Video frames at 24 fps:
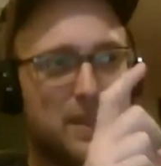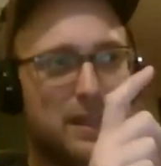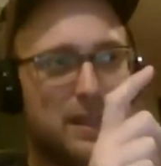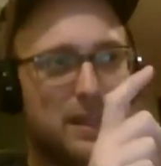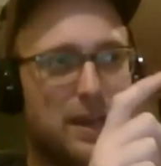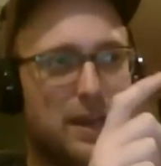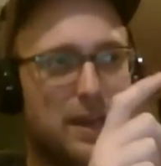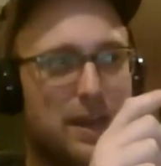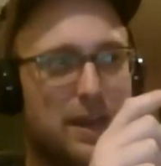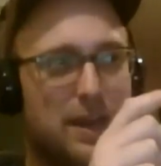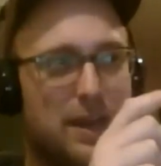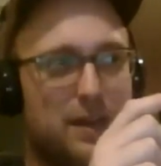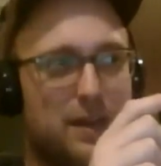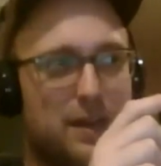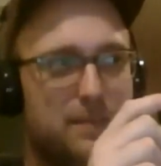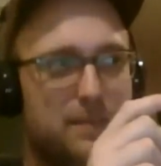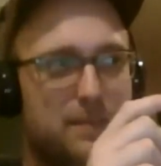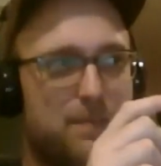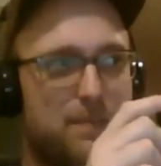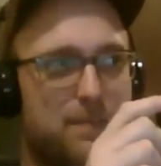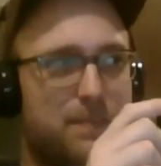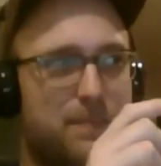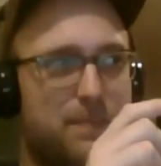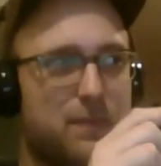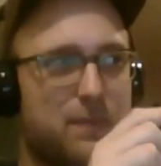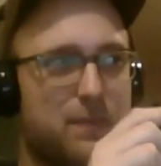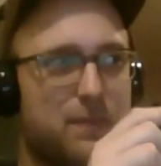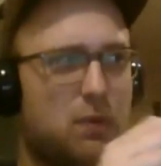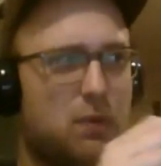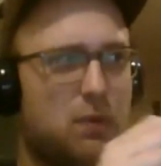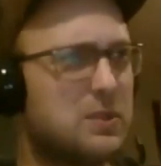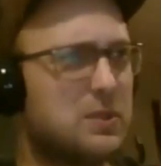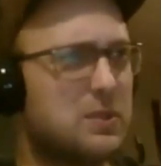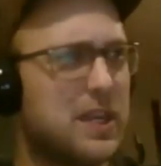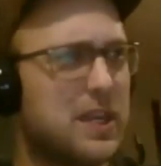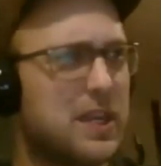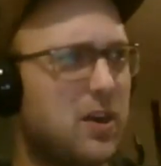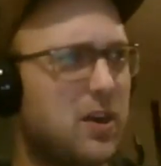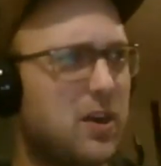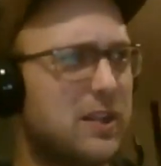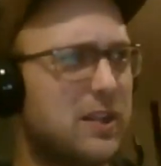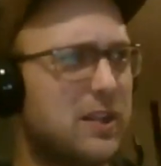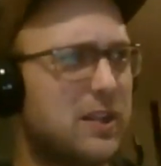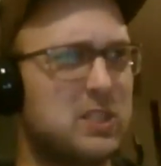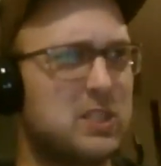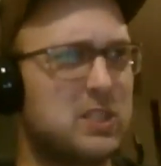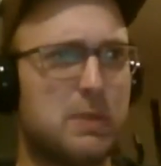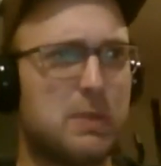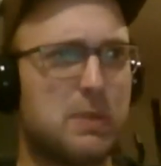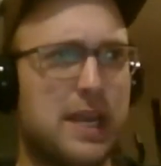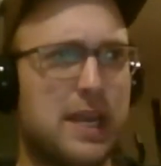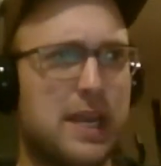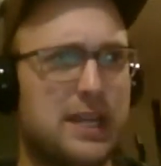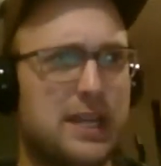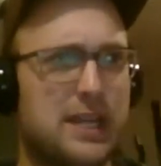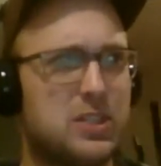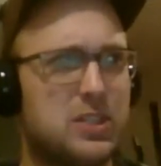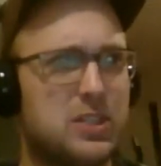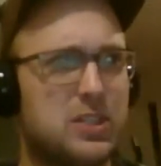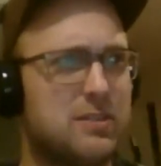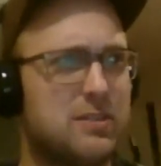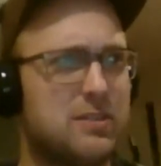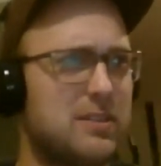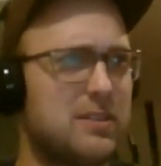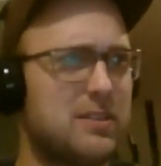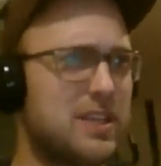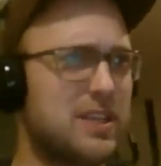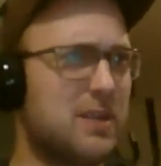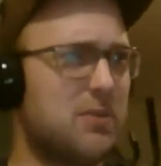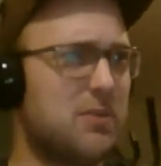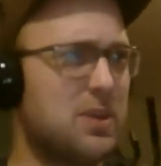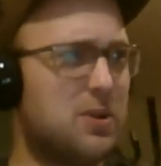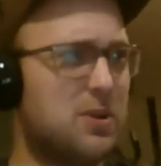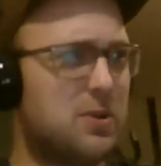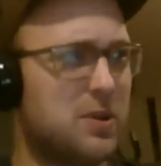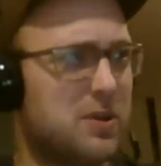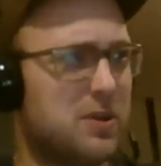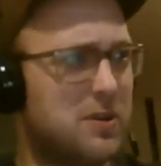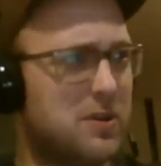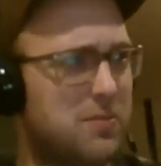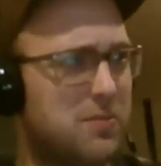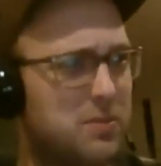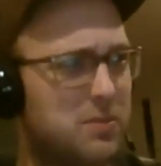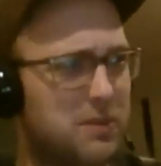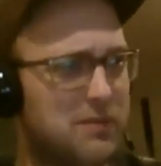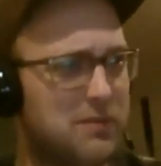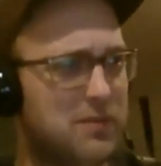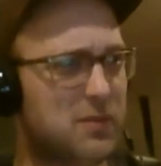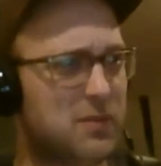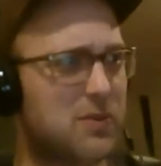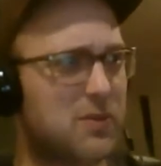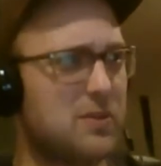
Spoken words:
What was that called? Like Splat Action? Is that where you were before?